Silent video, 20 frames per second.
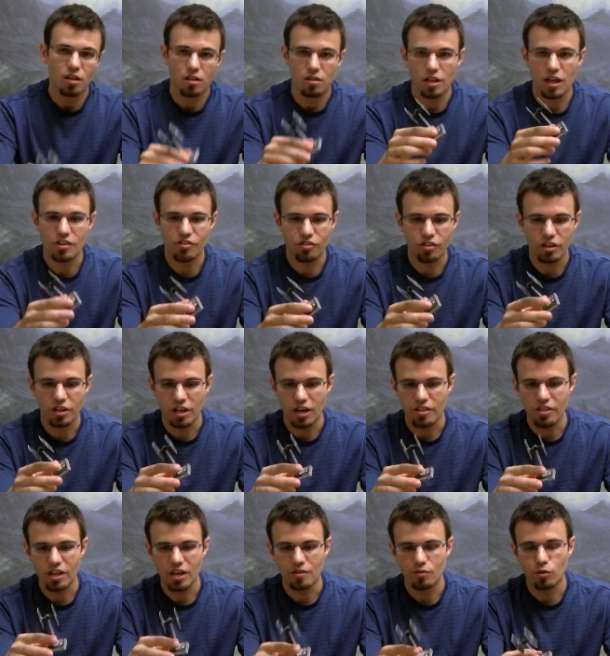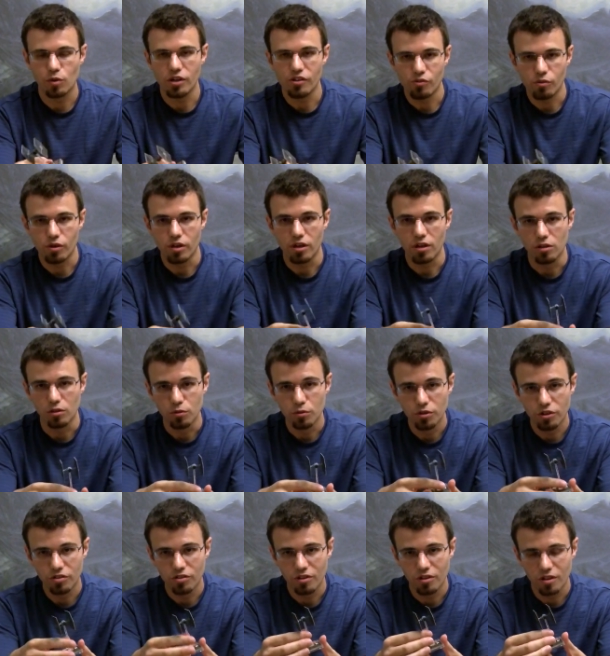Last thing, and I think I've already sort of
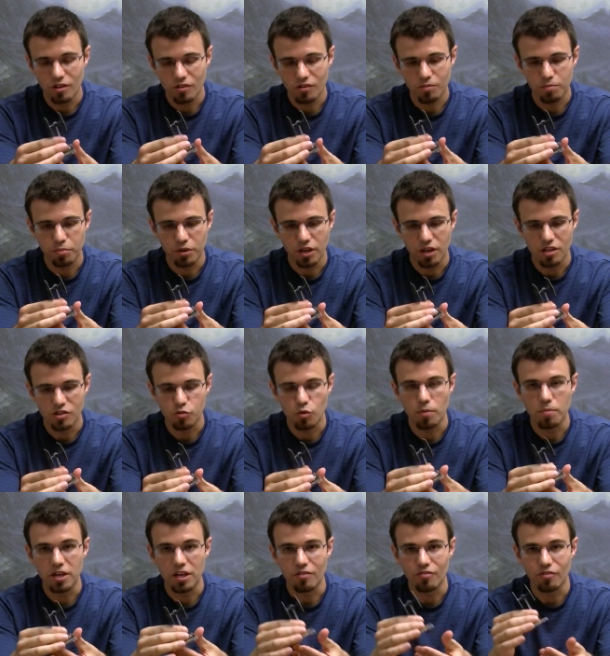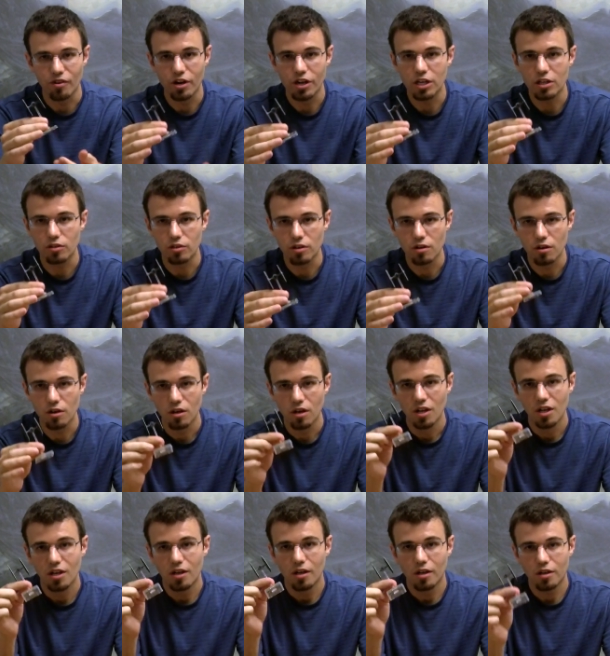alluded to this, but I just want to make it very clear,
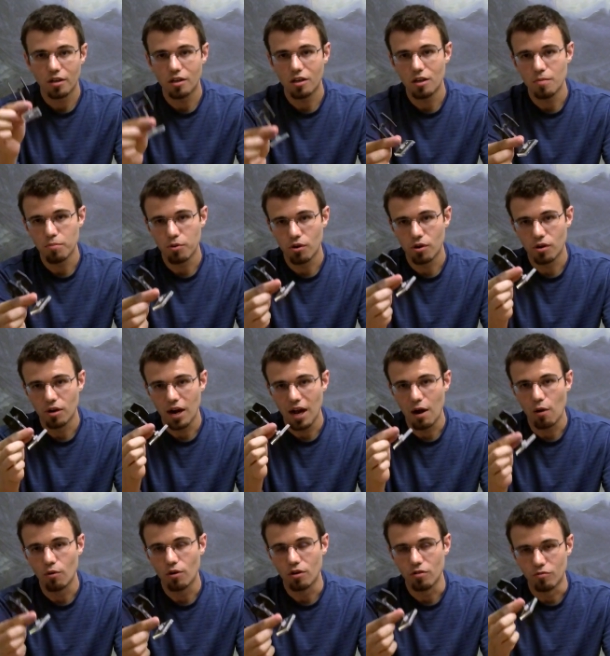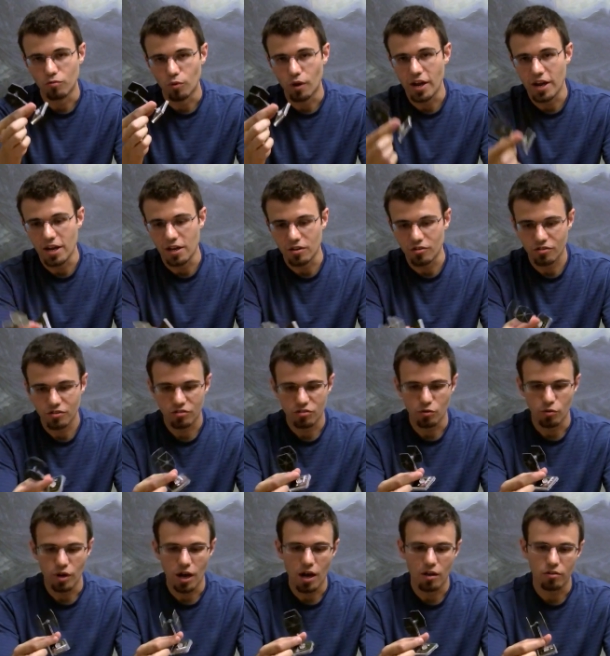keep her out of range.
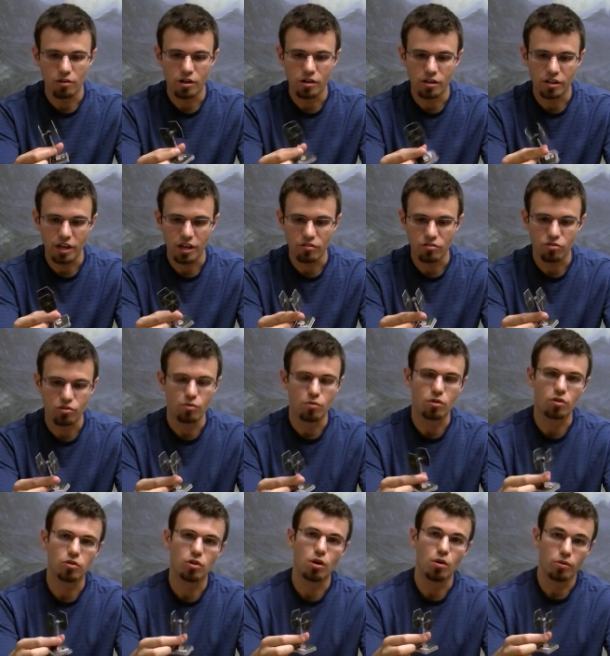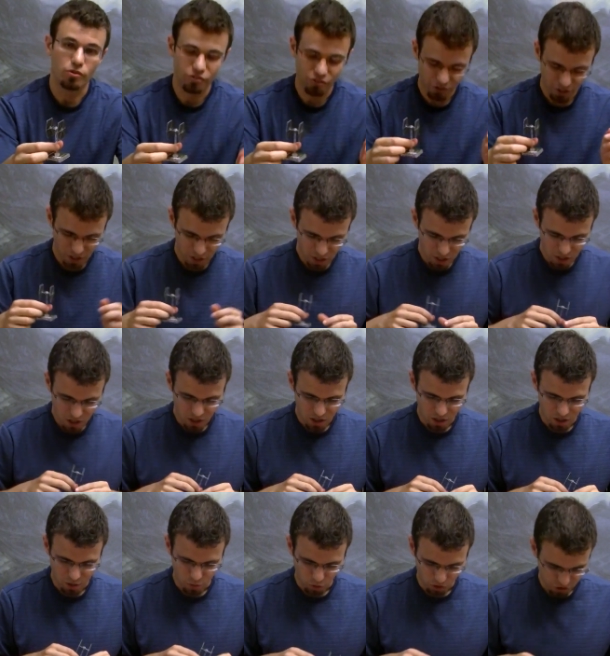Do not let her get too close.
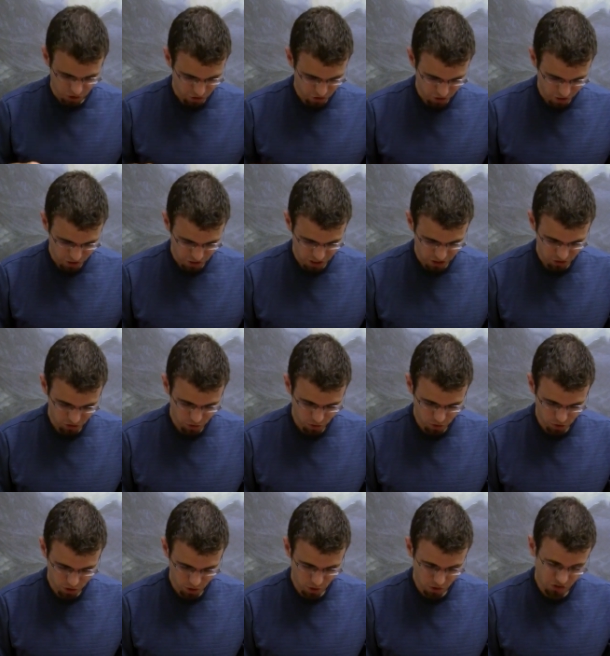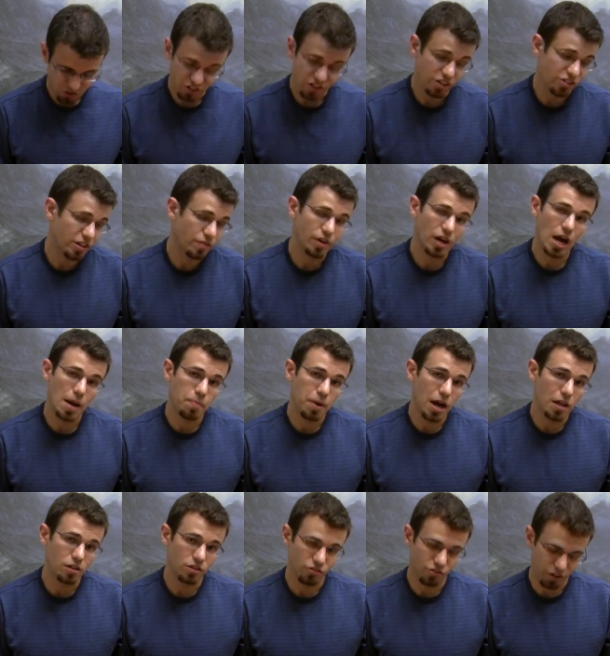Once you start to get too close, she does have a high
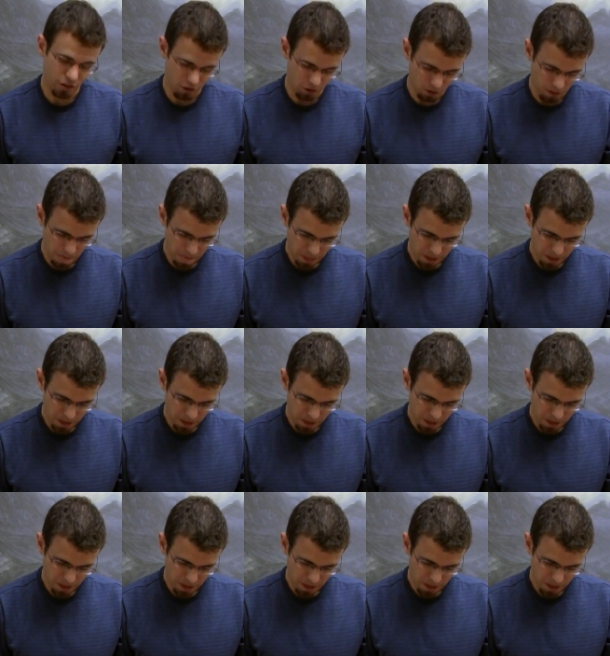pilot skill,